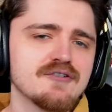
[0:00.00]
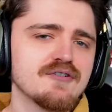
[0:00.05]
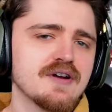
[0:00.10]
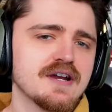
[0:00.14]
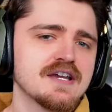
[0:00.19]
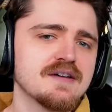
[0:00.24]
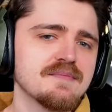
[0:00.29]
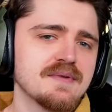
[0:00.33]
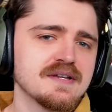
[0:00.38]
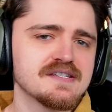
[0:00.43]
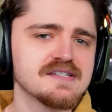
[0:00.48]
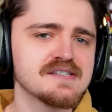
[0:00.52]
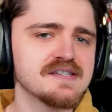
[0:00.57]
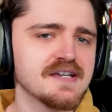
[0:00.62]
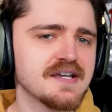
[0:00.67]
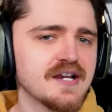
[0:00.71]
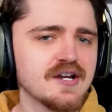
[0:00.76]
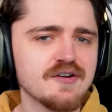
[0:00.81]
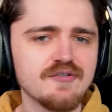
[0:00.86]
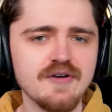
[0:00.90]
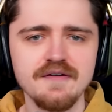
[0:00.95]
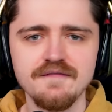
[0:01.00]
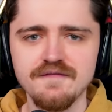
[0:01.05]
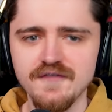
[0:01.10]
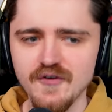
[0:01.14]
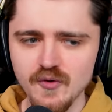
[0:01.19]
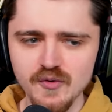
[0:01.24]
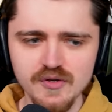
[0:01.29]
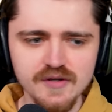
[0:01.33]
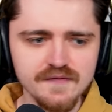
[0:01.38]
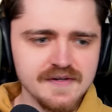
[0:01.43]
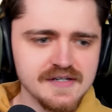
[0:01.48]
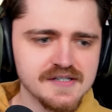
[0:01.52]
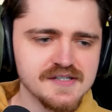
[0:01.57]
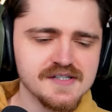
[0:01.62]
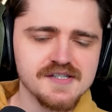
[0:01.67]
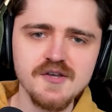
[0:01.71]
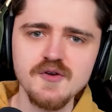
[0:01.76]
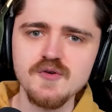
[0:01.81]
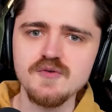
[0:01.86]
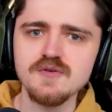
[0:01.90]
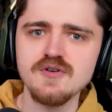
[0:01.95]
I recommend sticking around for all of it
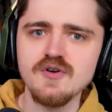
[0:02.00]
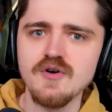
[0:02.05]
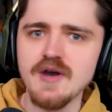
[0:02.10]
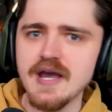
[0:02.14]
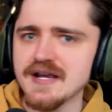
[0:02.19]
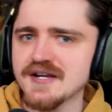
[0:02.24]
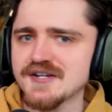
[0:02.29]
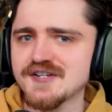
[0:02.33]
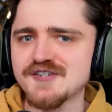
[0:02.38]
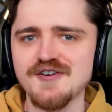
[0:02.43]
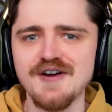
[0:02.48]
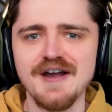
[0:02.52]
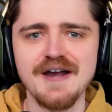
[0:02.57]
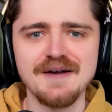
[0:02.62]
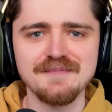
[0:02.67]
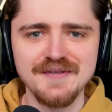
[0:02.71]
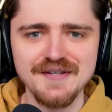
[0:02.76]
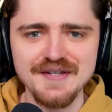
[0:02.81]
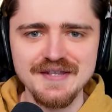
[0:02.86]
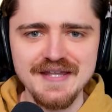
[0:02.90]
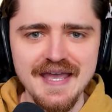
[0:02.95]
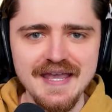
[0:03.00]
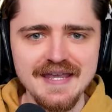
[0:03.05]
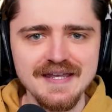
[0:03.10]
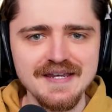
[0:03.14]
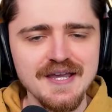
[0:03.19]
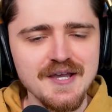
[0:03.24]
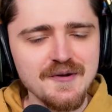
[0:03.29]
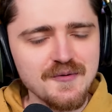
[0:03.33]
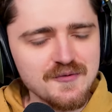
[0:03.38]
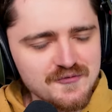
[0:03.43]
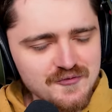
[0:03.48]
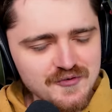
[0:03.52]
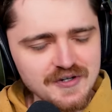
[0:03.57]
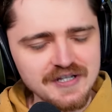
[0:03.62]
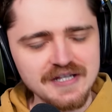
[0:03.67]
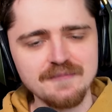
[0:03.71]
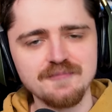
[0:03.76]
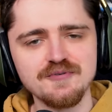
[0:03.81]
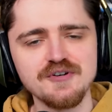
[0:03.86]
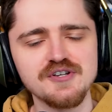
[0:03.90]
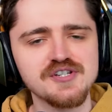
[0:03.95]
so you're extra up to date. Would
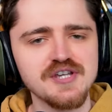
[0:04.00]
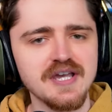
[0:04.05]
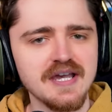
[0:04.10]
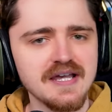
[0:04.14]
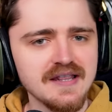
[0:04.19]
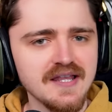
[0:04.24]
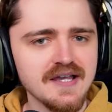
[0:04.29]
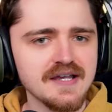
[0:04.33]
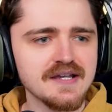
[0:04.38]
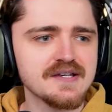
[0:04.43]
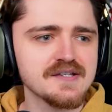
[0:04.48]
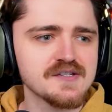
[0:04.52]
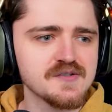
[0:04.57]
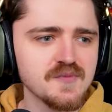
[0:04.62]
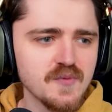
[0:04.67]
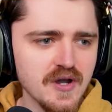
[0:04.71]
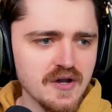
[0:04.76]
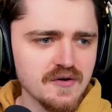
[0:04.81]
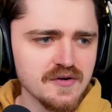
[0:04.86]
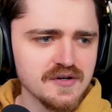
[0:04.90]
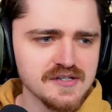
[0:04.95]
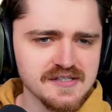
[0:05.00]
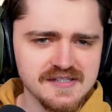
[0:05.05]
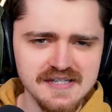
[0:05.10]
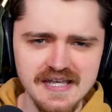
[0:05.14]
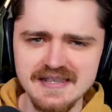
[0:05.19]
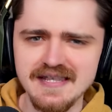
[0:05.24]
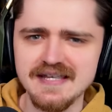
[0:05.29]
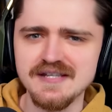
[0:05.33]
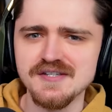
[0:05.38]
really appreciate a like as well, because that